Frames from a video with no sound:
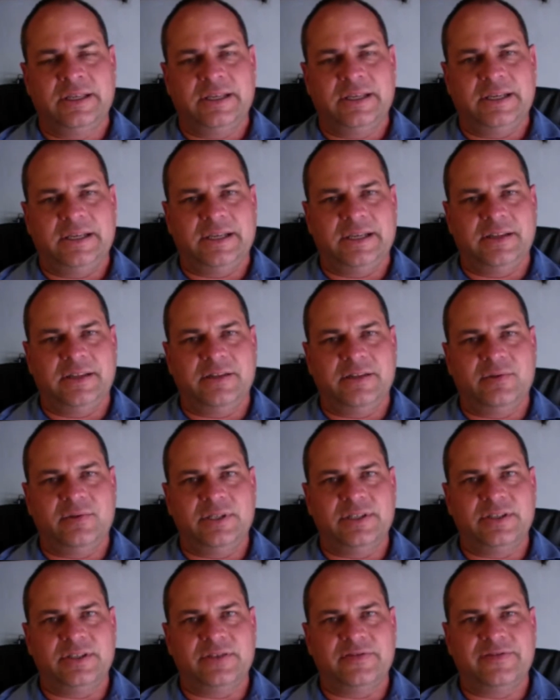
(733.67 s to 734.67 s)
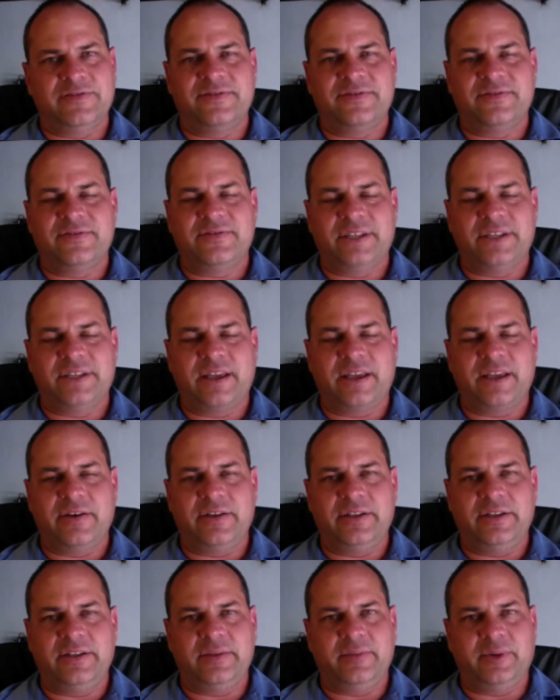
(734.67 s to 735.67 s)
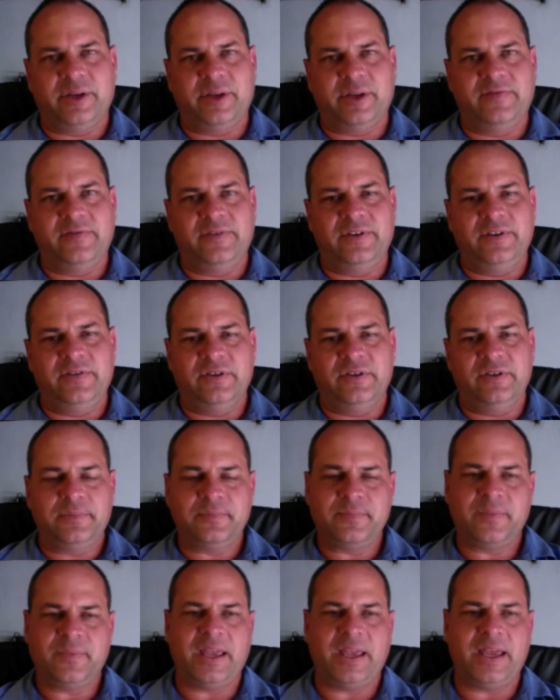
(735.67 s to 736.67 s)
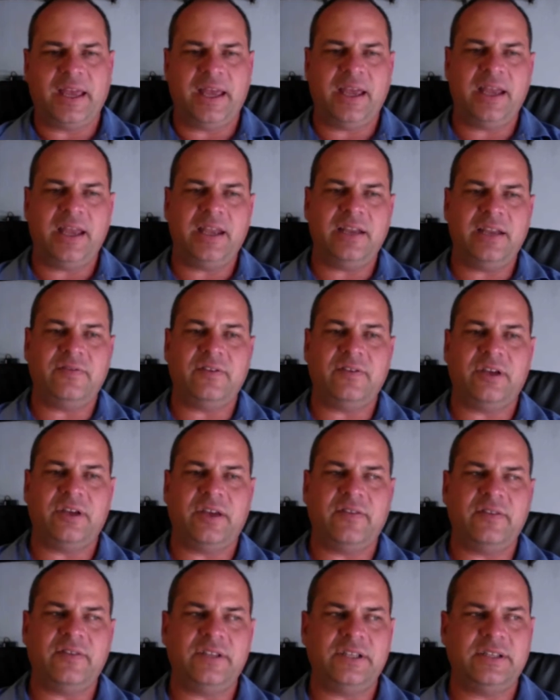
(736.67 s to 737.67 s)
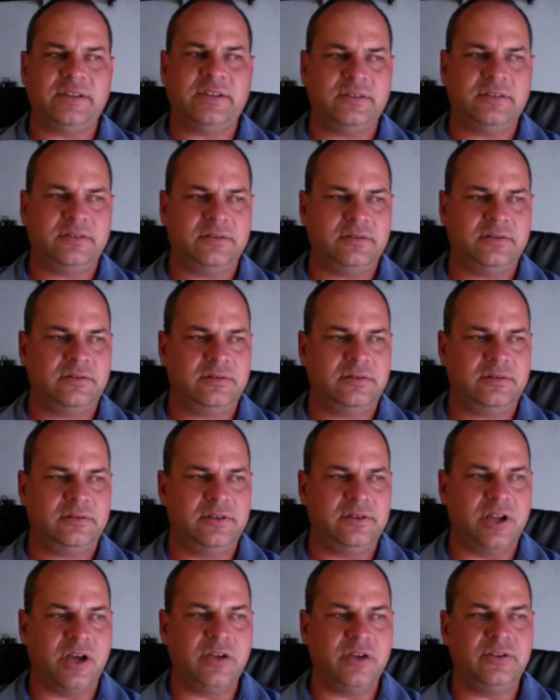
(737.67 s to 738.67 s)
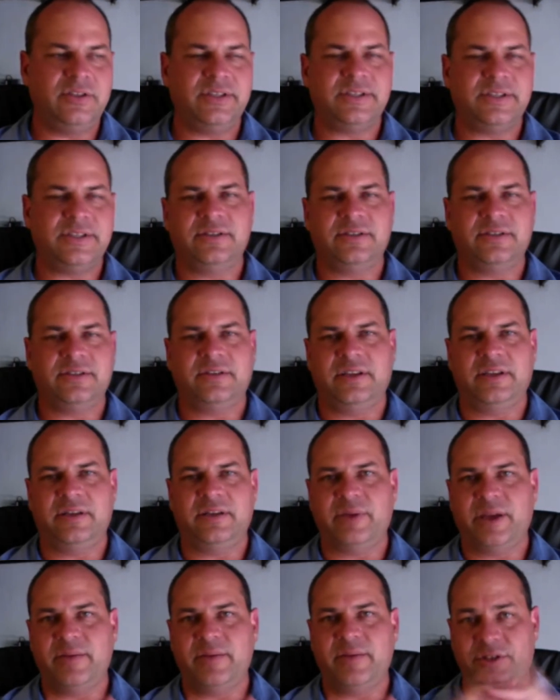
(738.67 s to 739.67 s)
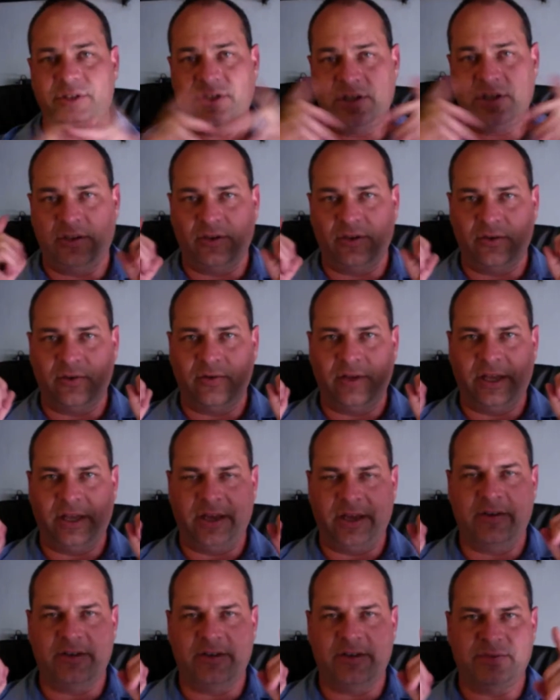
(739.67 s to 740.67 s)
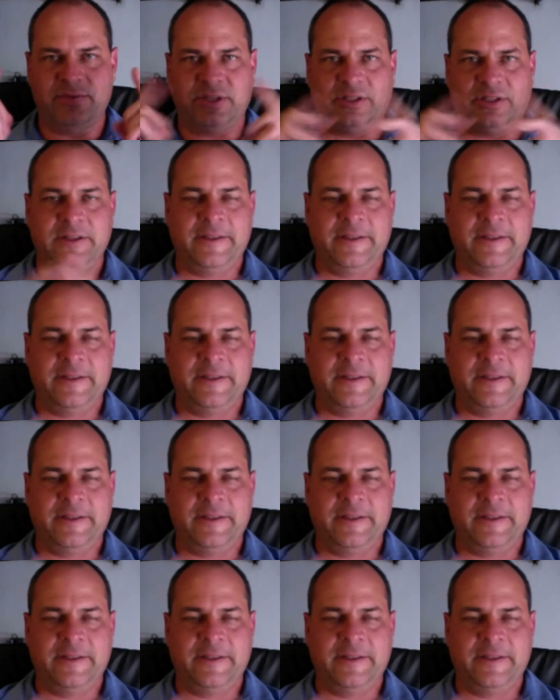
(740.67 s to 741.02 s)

the ones that carry tick bite fever. And if you haven't noticed it, then maybe check your hair as well.